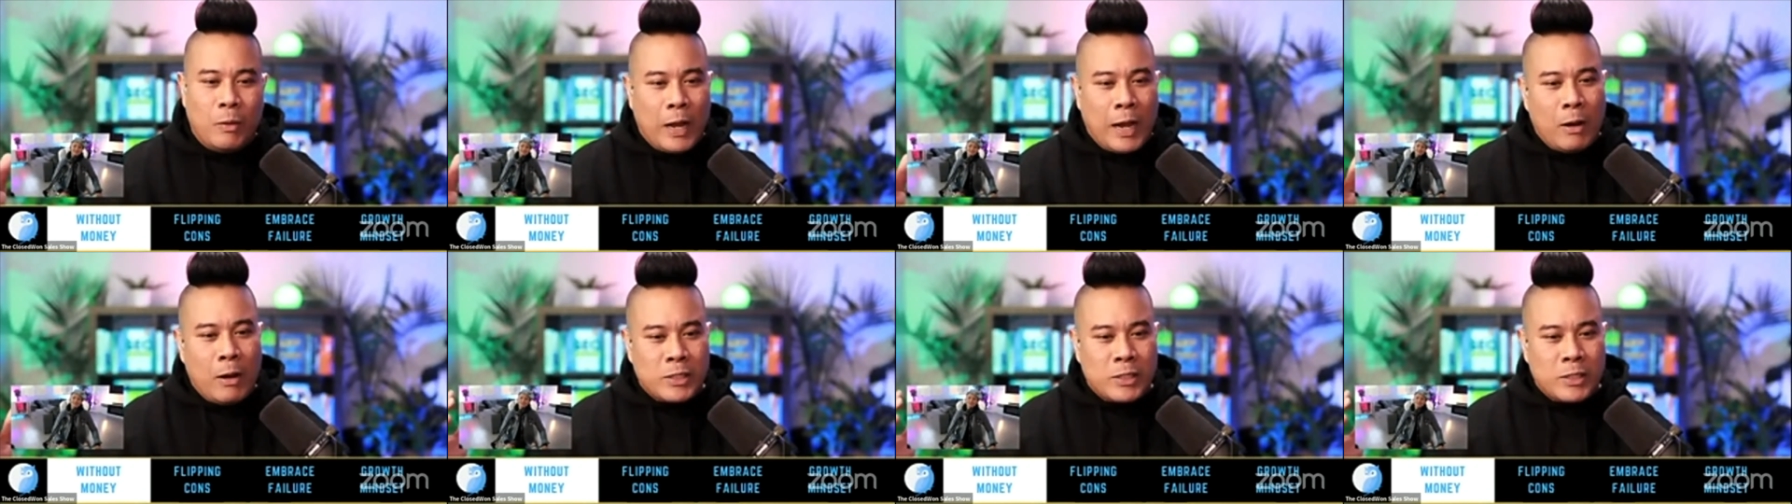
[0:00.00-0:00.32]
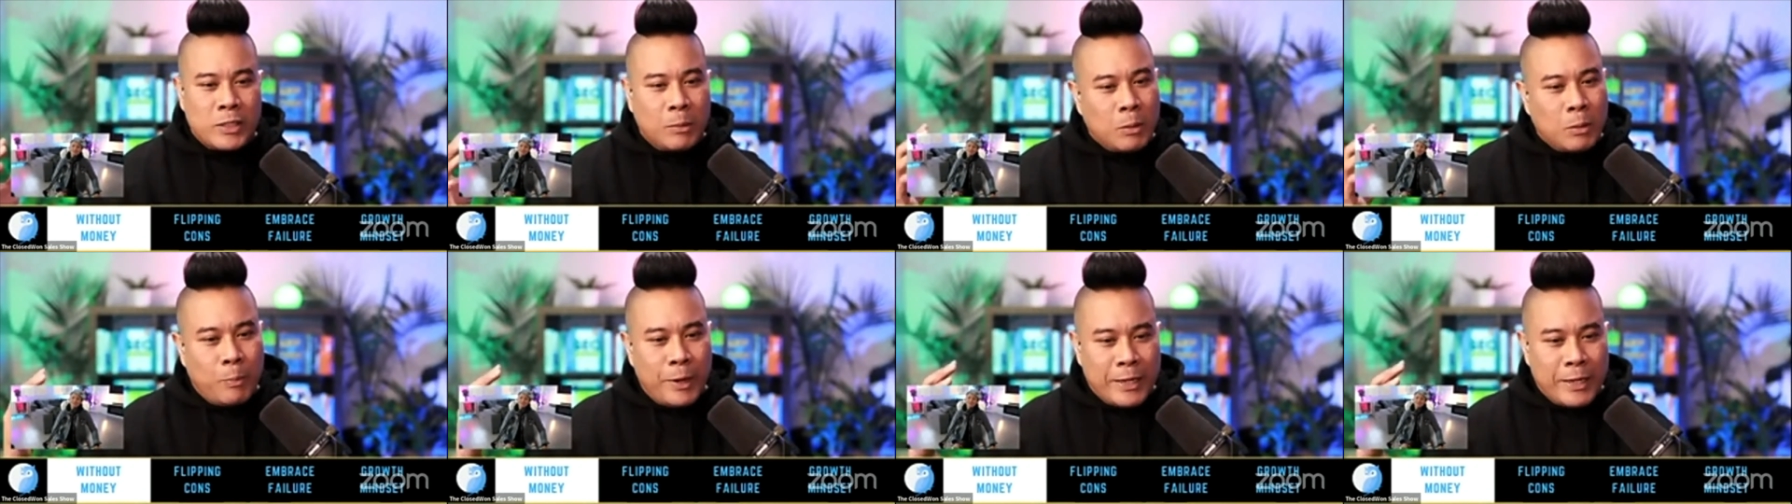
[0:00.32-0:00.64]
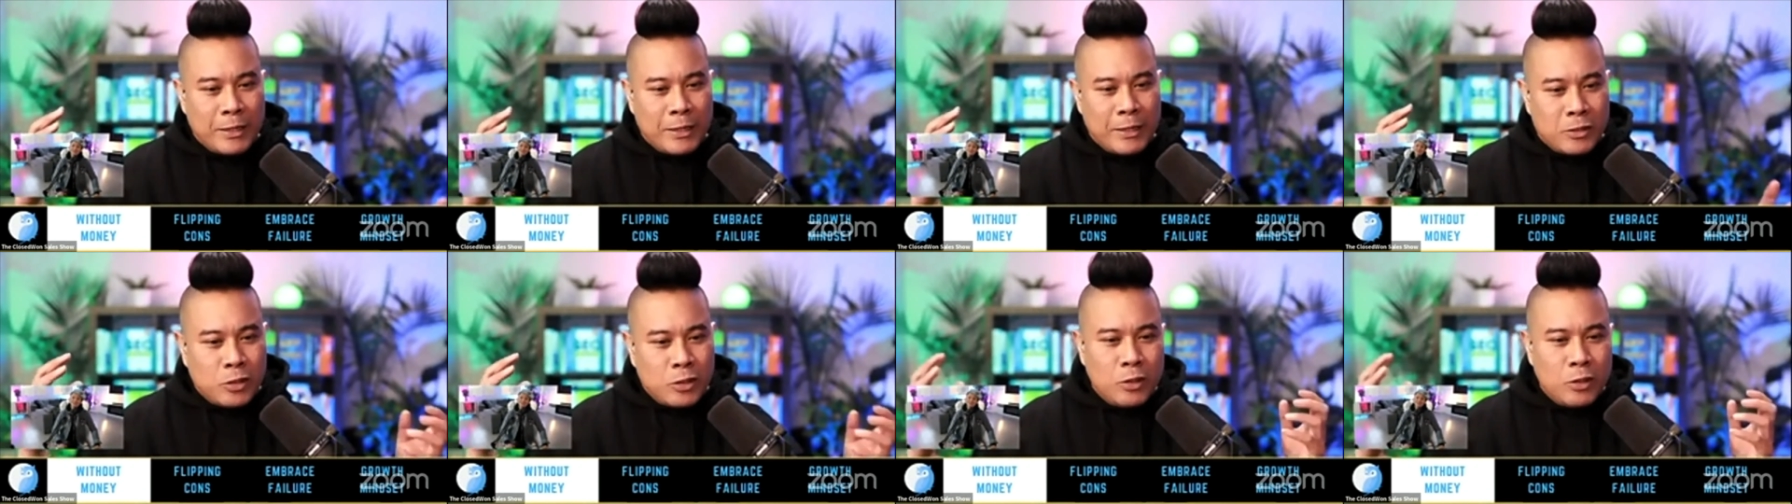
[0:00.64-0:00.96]
I was able to
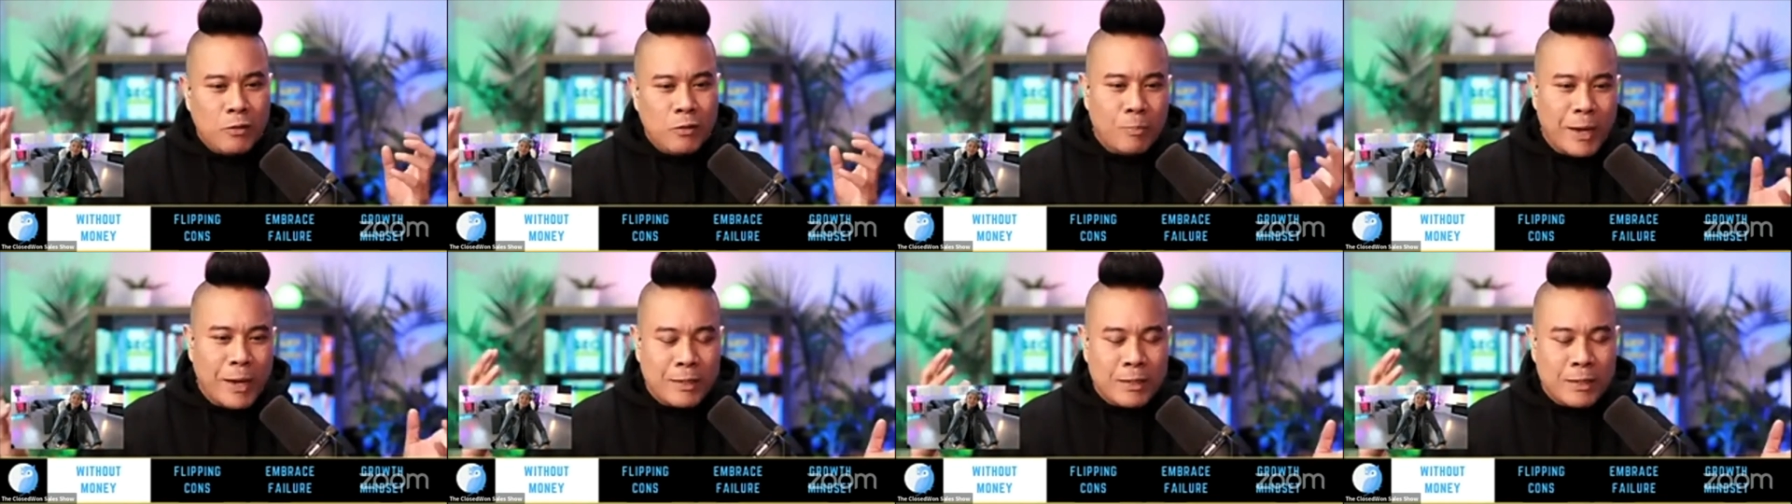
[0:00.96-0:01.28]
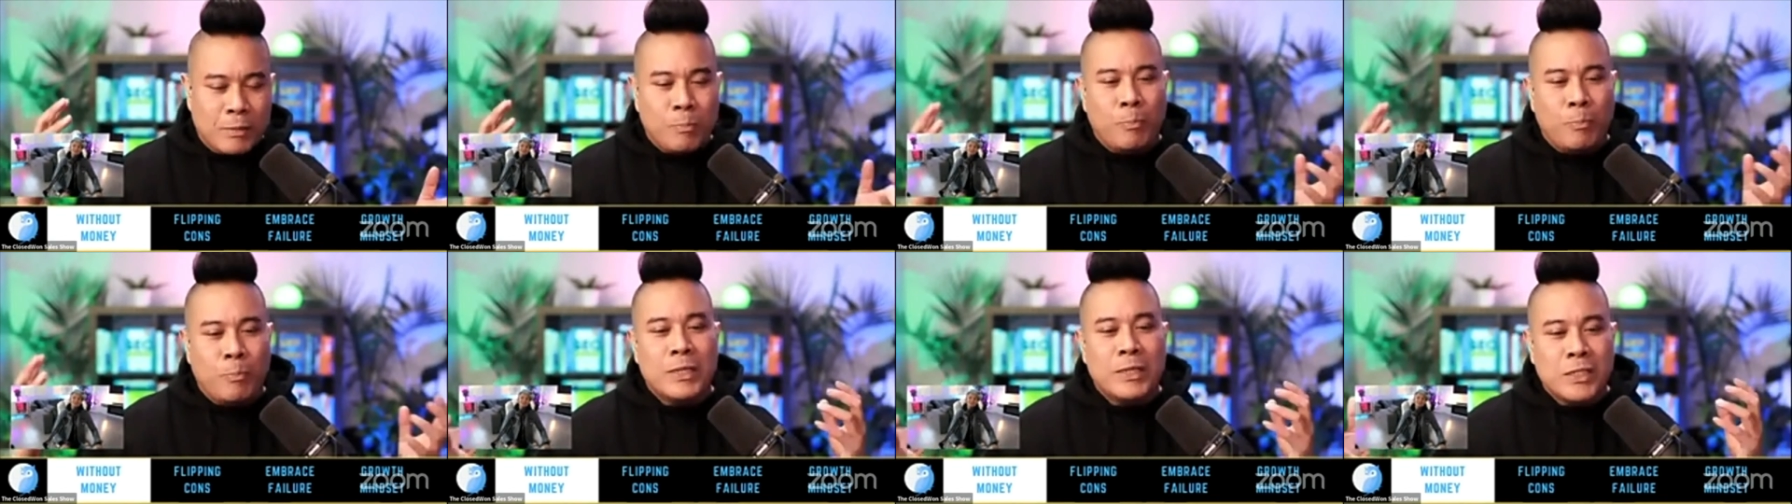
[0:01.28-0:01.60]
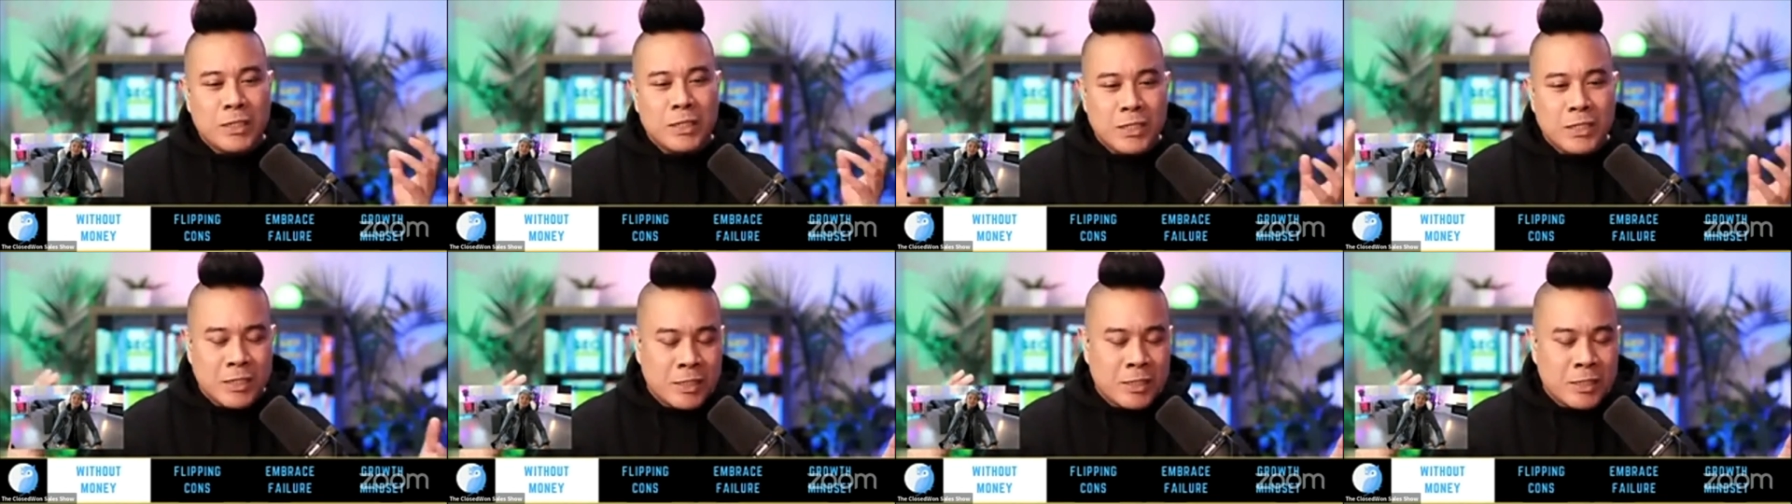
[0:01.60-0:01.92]
bring two of my
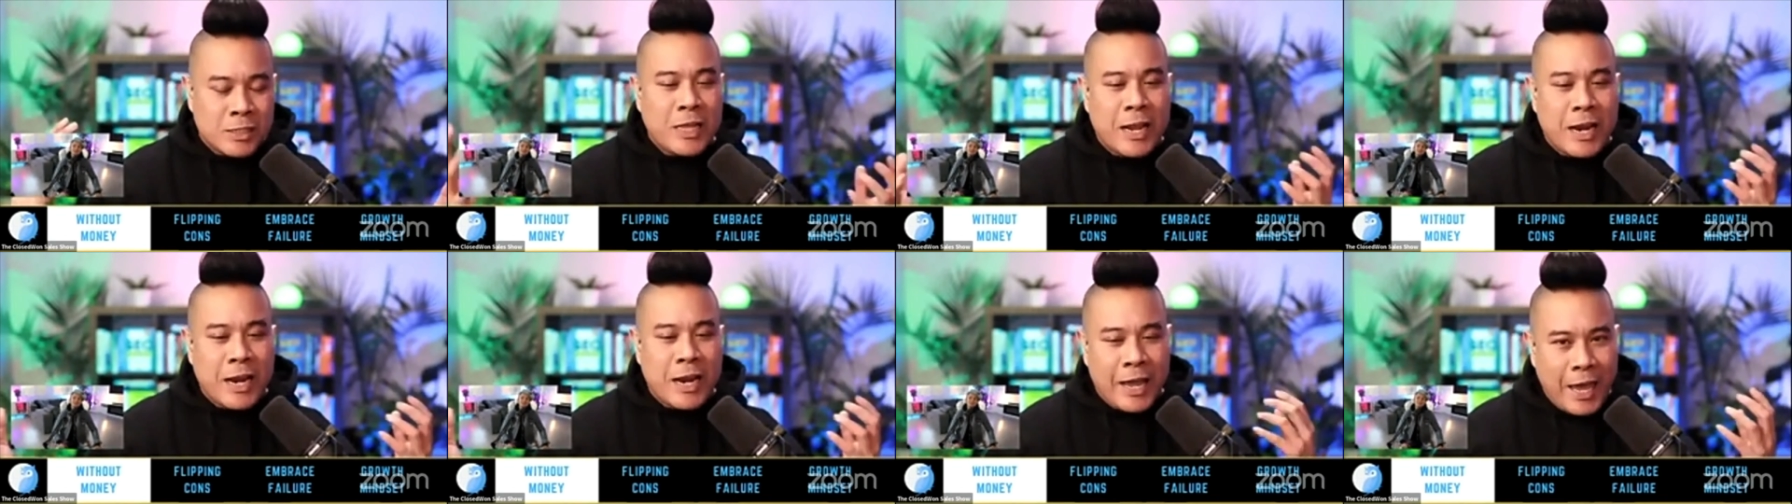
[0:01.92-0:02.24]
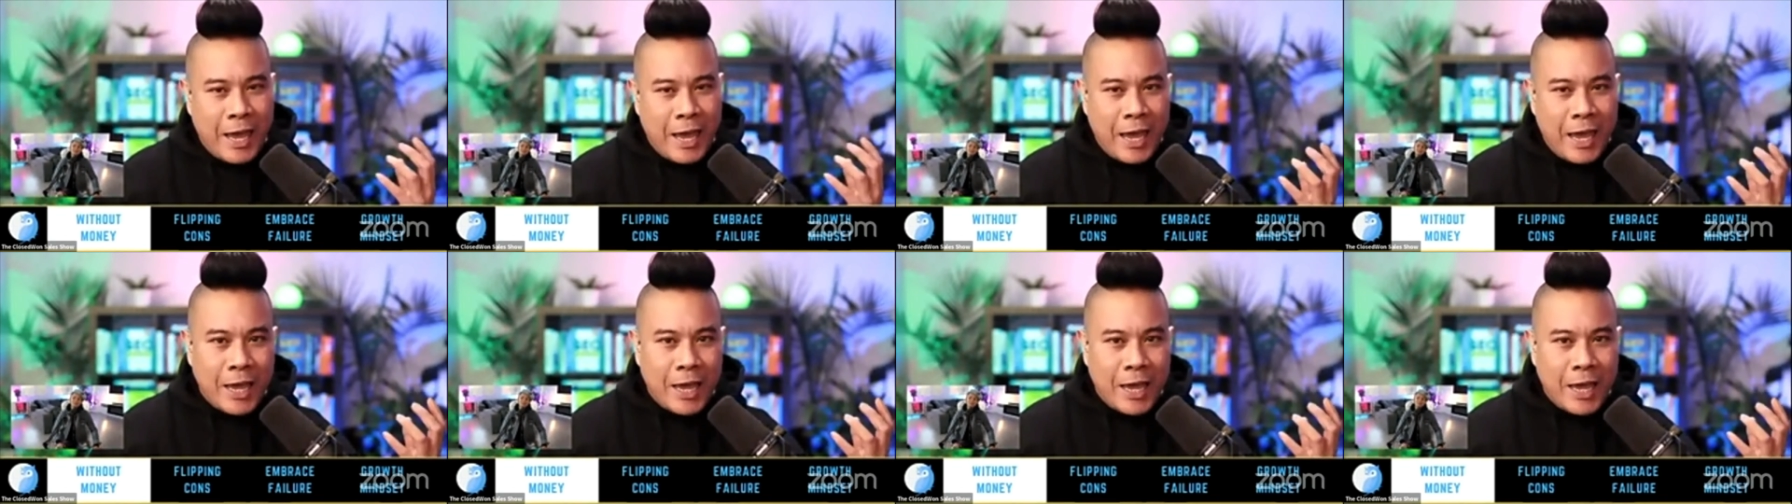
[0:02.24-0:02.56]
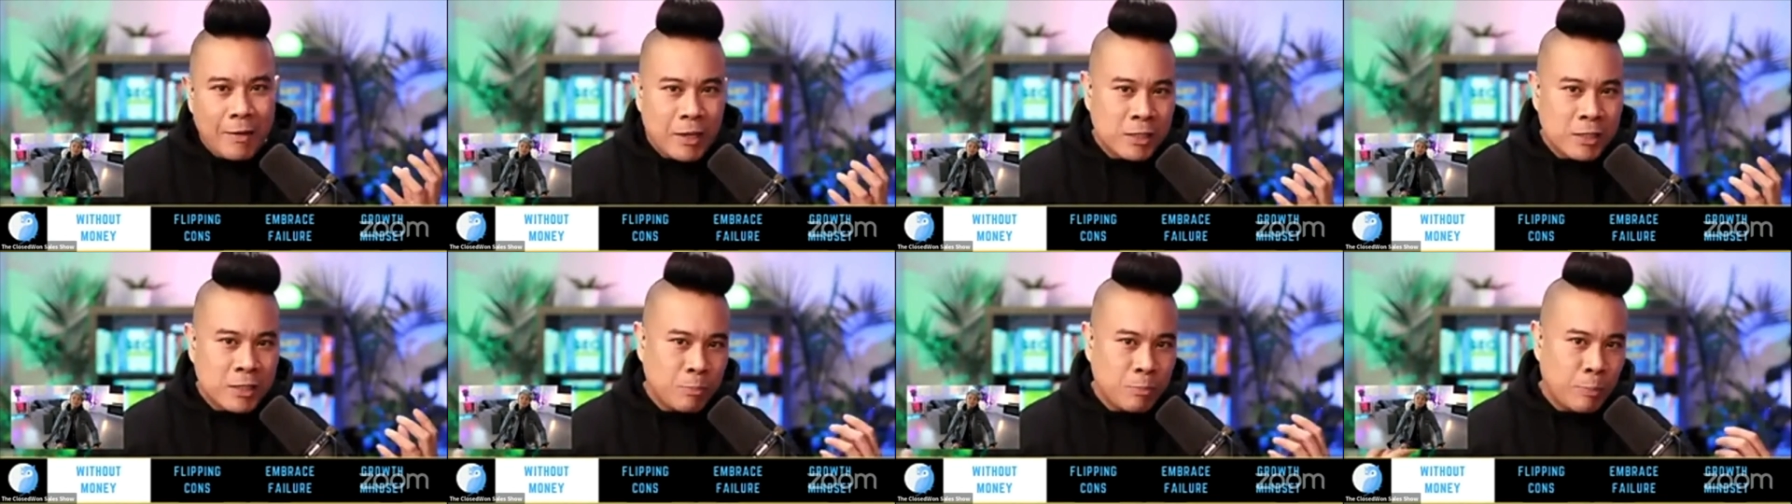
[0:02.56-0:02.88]
businesses that I
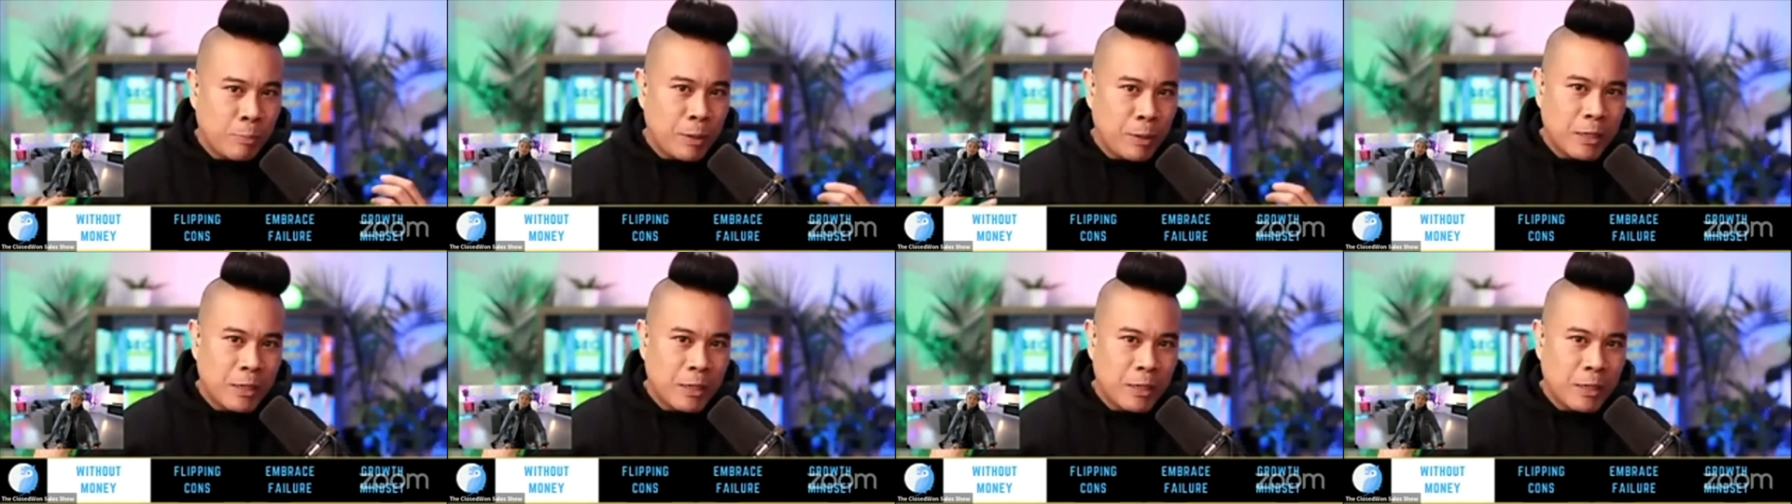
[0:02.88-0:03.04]
had as